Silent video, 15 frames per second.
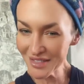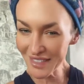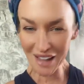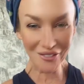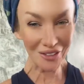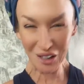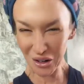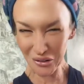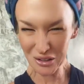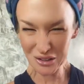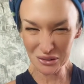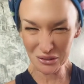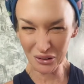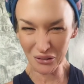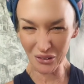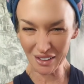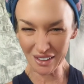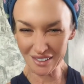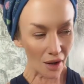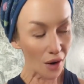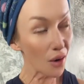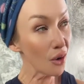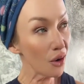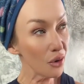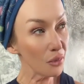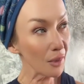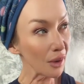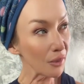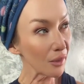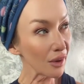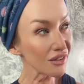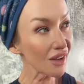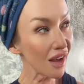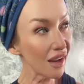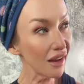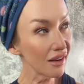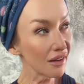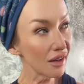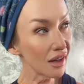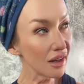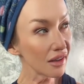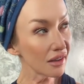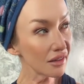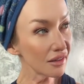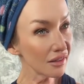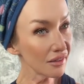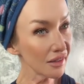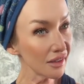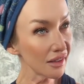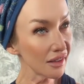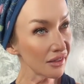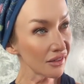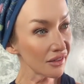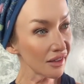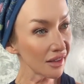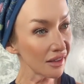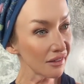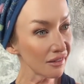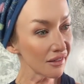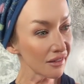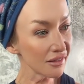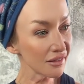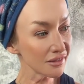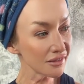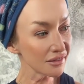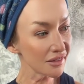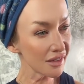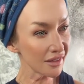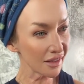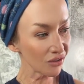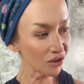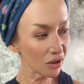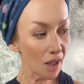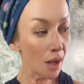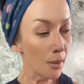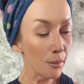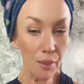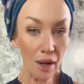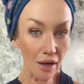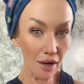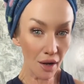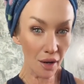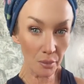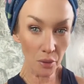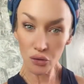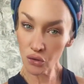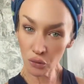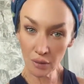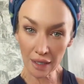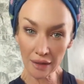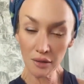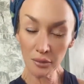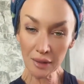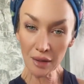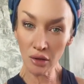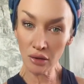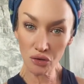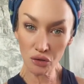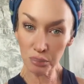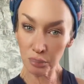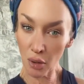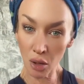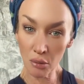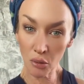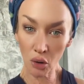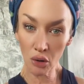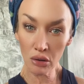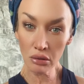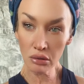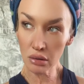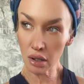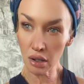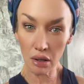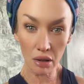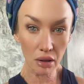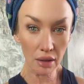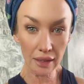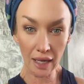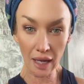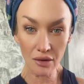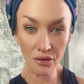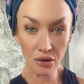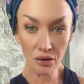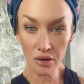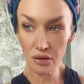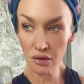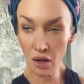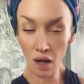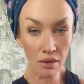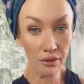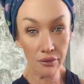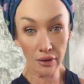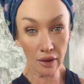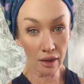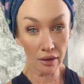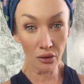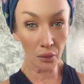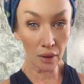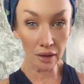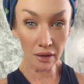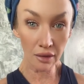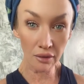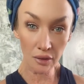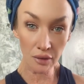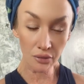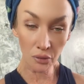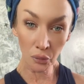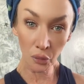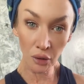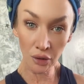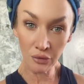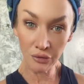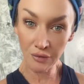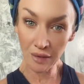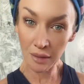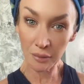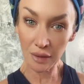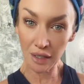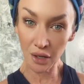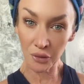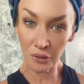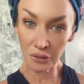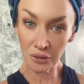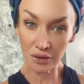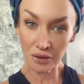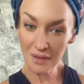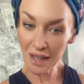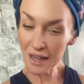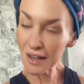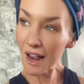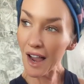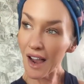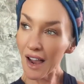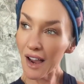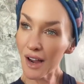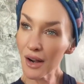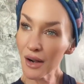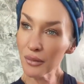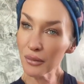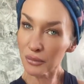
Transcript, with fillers: that when I wasn't recording. Oh, where was I? Clearly irritating the the devil. But um, so landed me on Balmoral, a castle in Scotland that I had no idea that the royal family owned. And I,